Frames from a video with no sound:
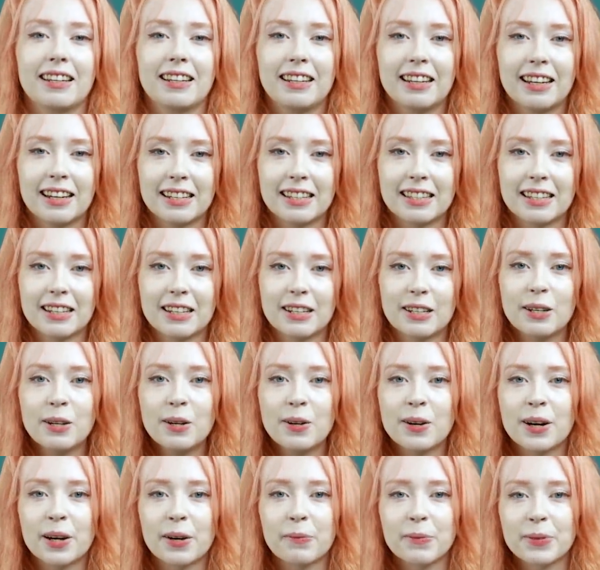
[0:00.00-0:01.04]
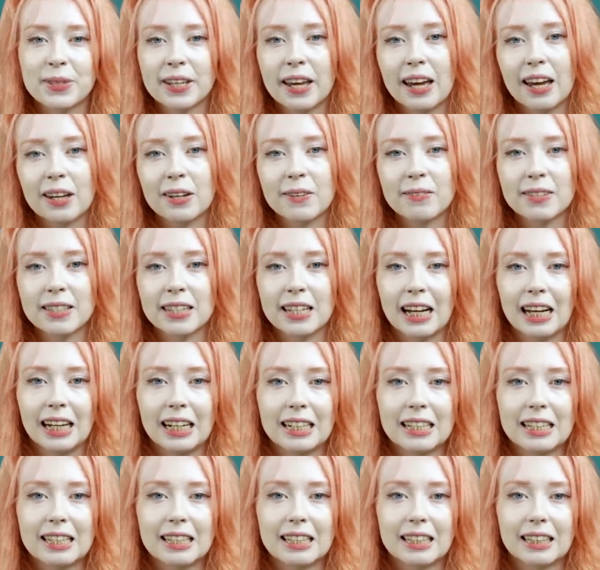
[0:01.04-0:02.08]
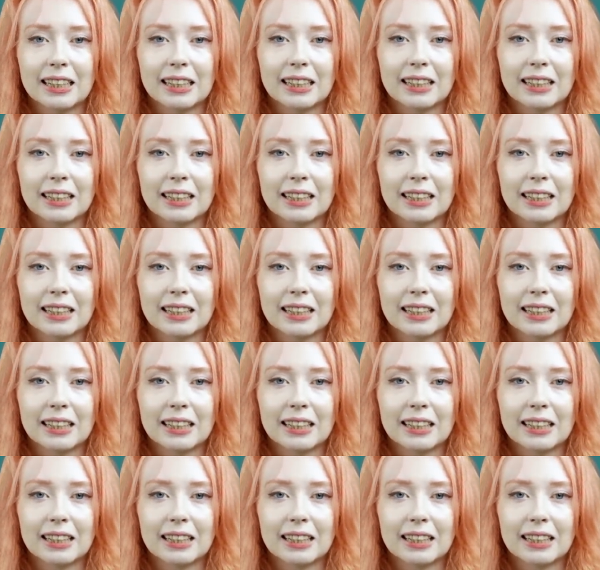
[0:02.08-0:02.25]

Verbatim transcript: Yes, I do. I'm scared of snakes.